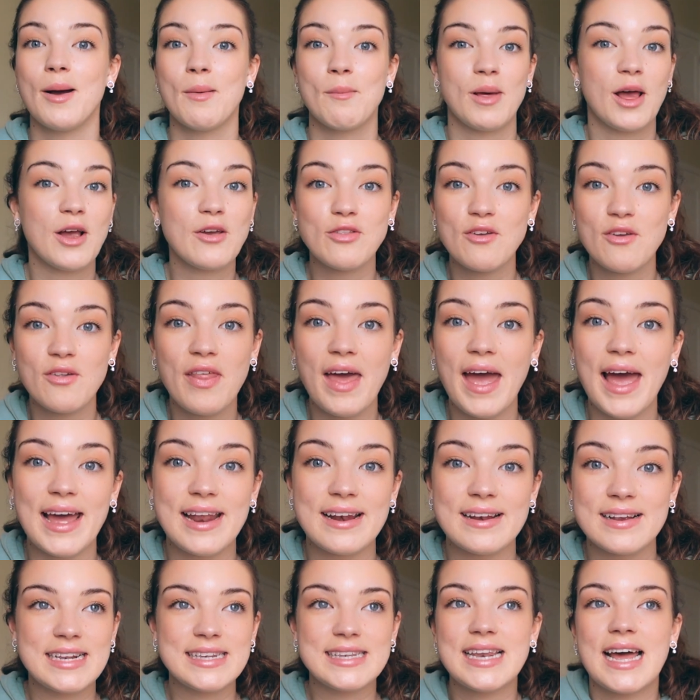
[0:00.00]
But other than
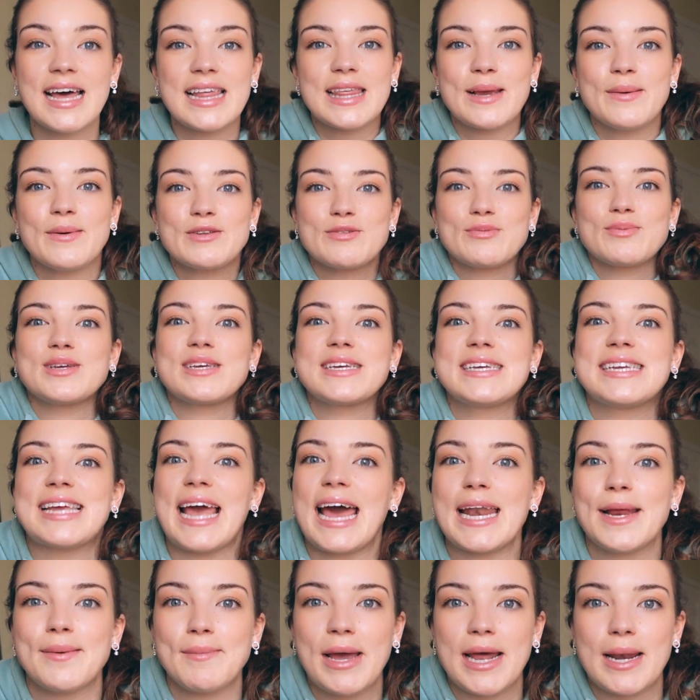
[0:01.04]
that, nothing was really
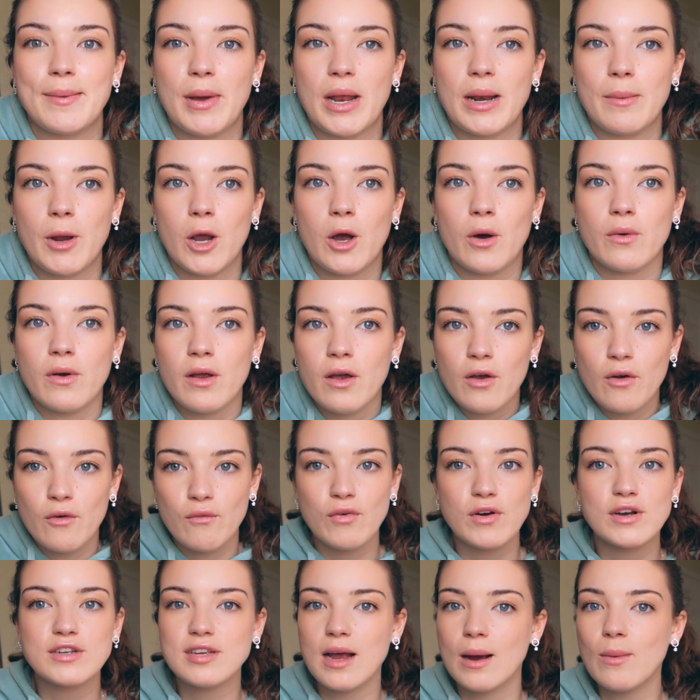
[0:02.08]
getting me out of bed on my own.
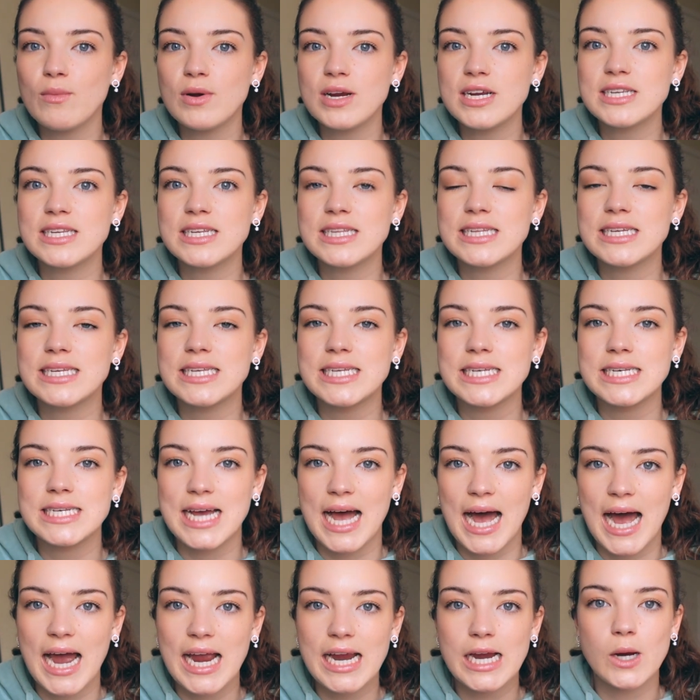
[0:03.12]
For some reason this
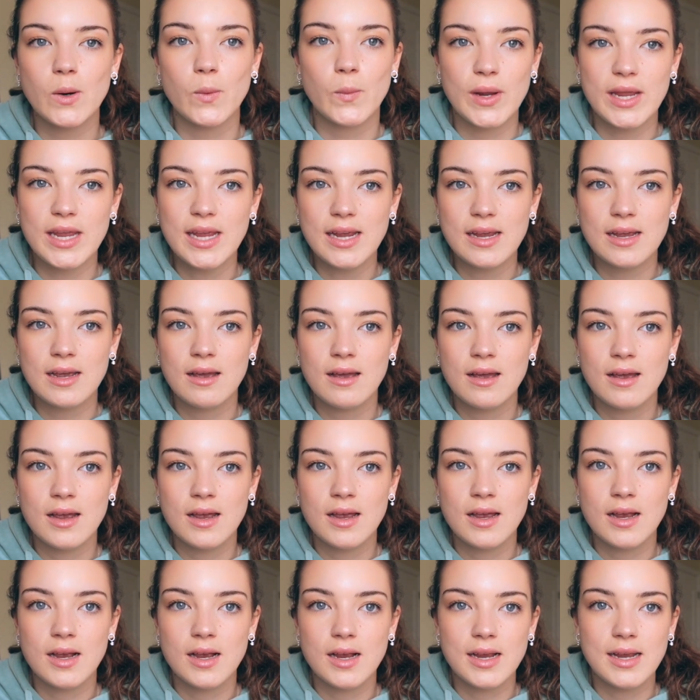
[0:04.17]
entire week,
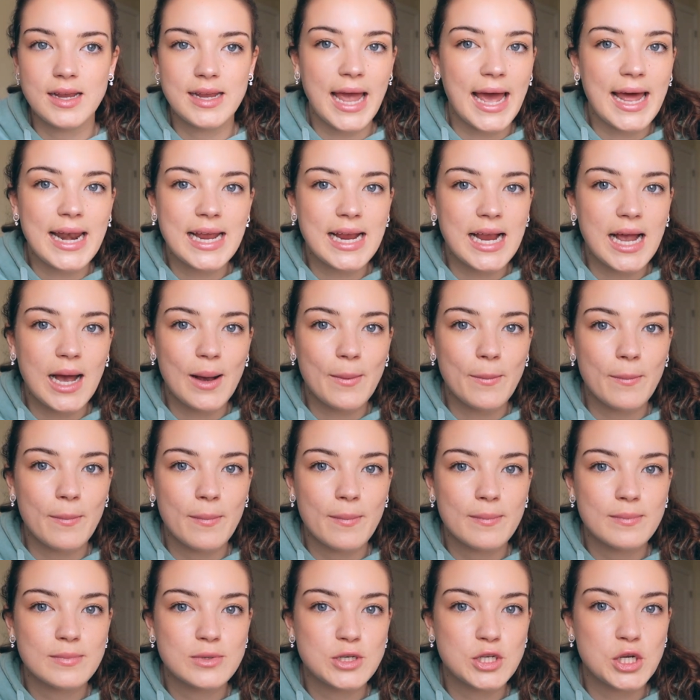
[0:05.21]
getting up
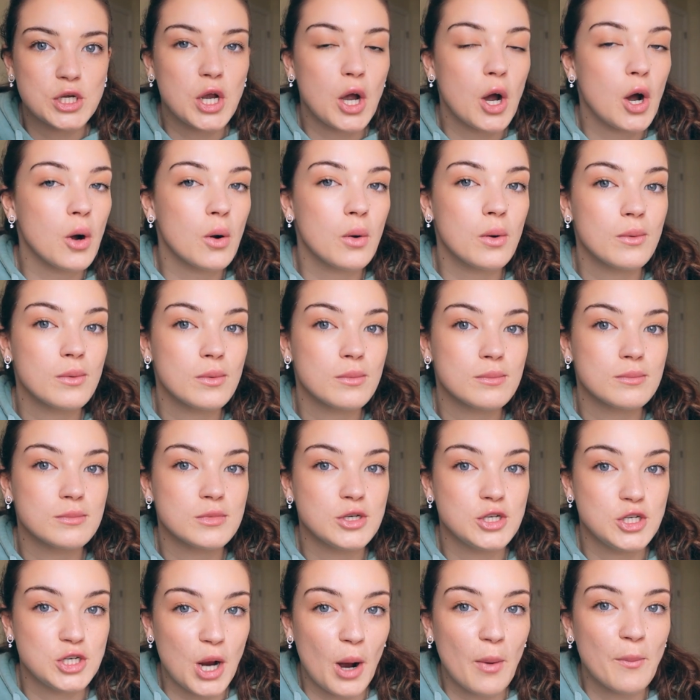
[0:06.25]
to go
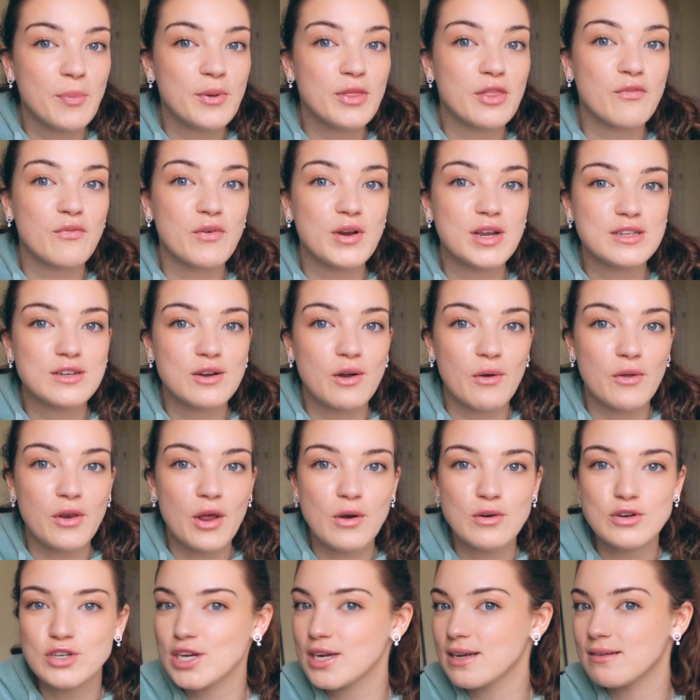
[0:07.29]
jump in the freezing cold
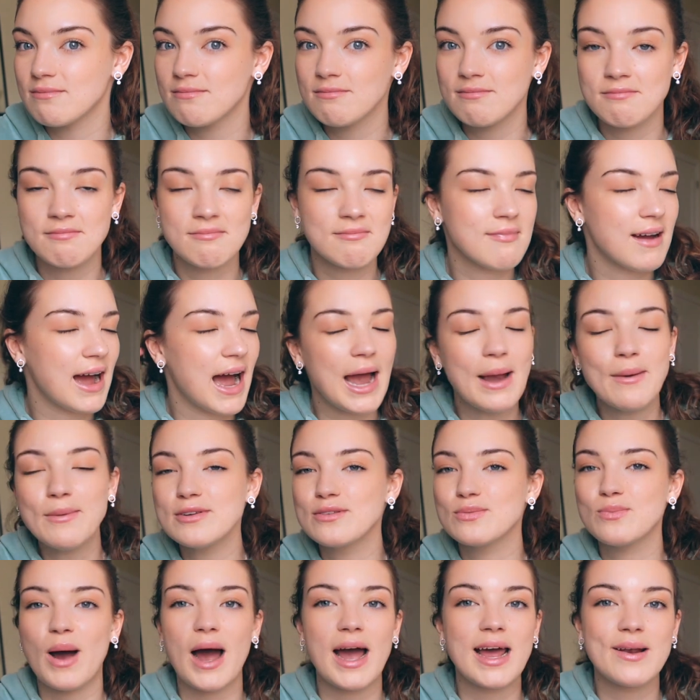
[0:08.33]
ocean, I
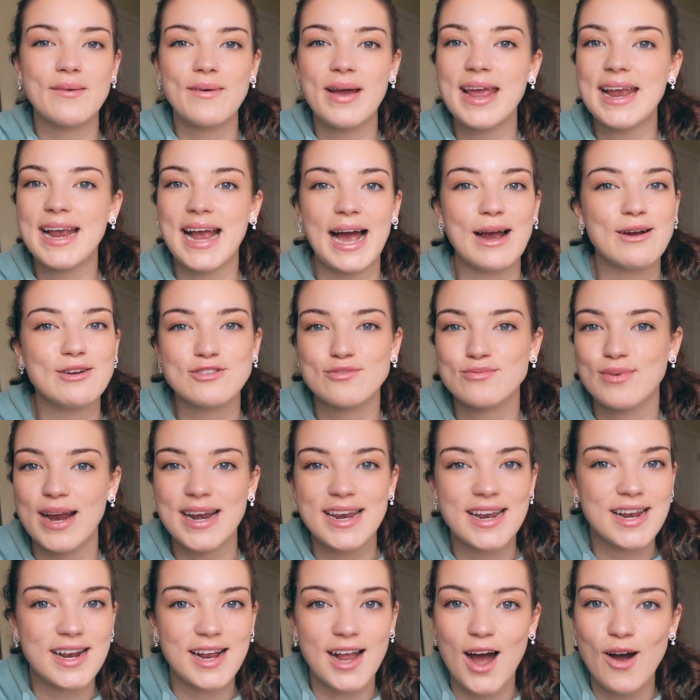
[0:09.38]
was wide awake. I was
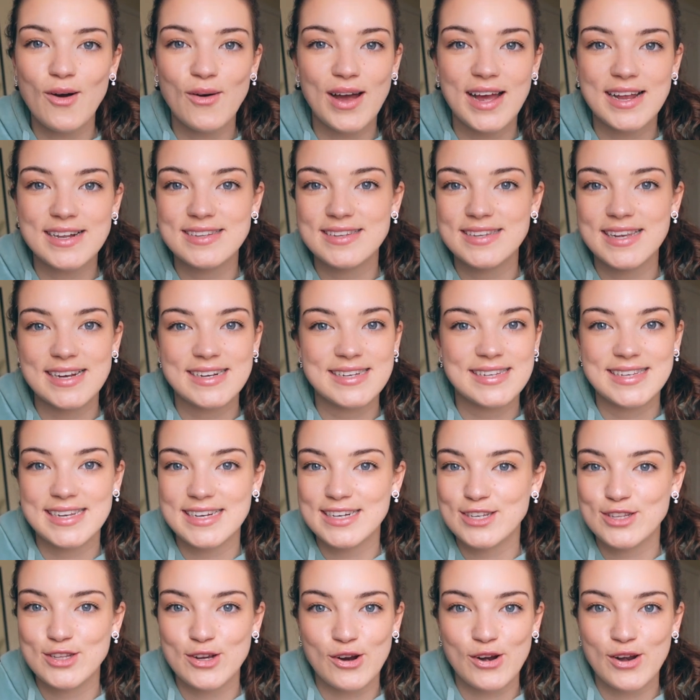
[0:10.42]
ready to go at 6,
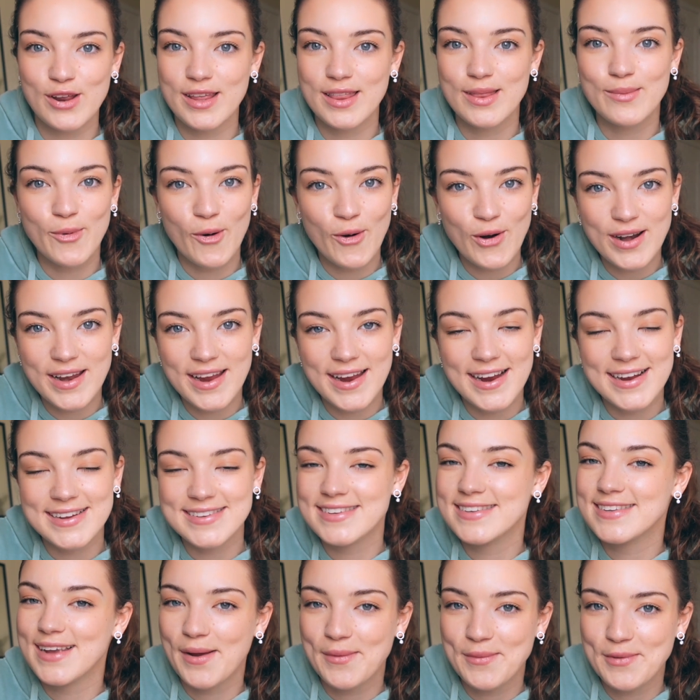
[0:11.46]
6.30 in the morning as
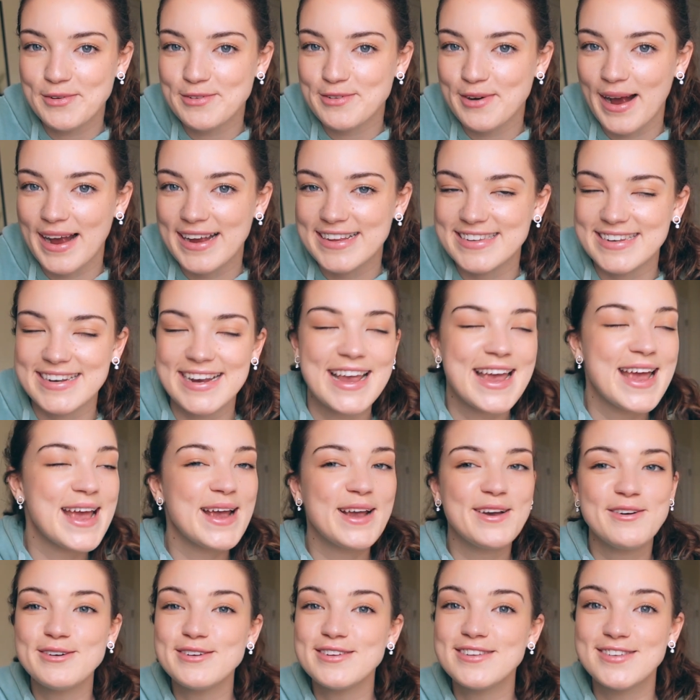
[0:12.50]
the sun was rising.
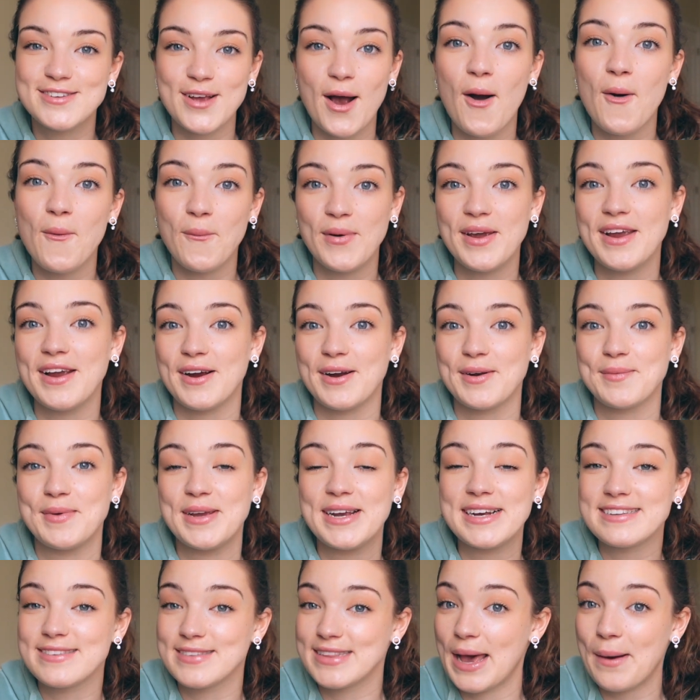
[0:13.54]
It was so weird
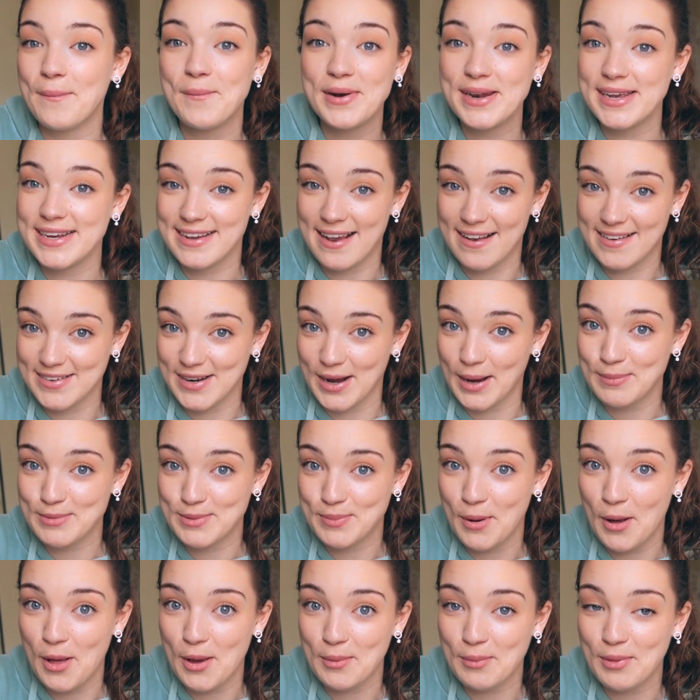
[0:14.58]
because then when I stopped
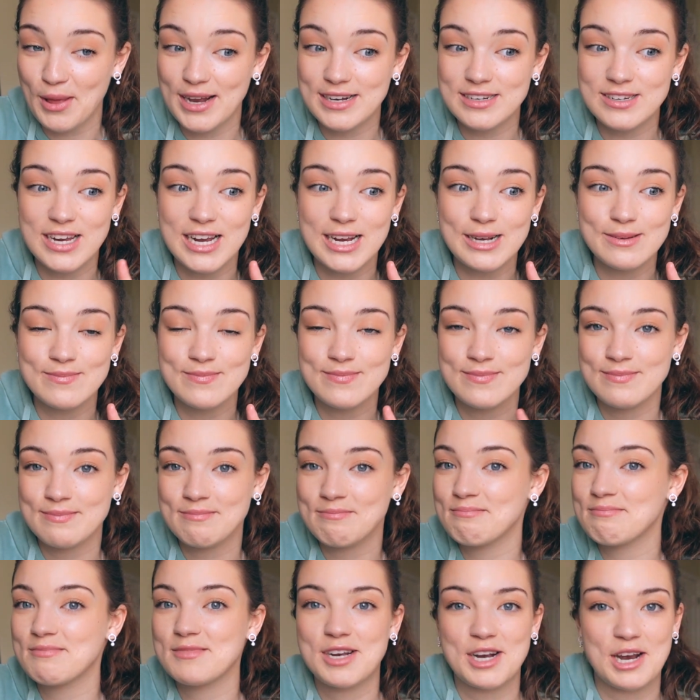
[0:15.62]
polar plunging,
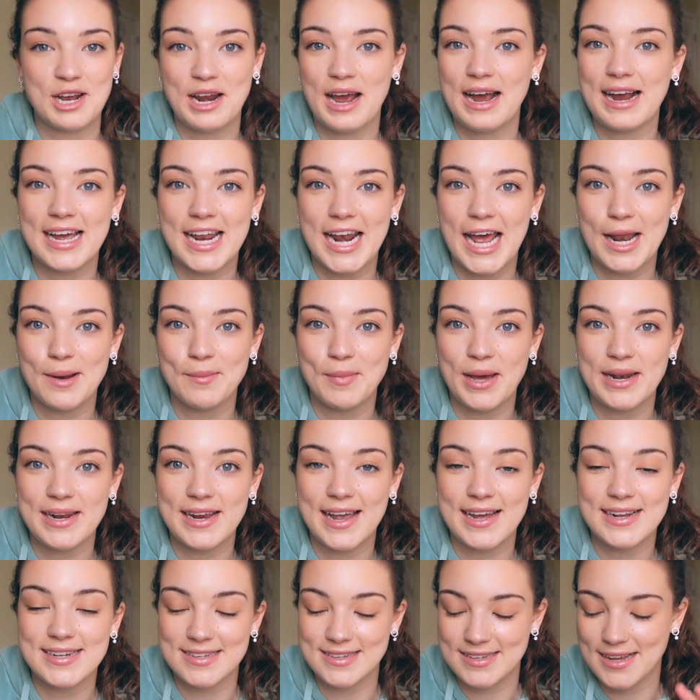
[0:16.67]
could not get out of bed again.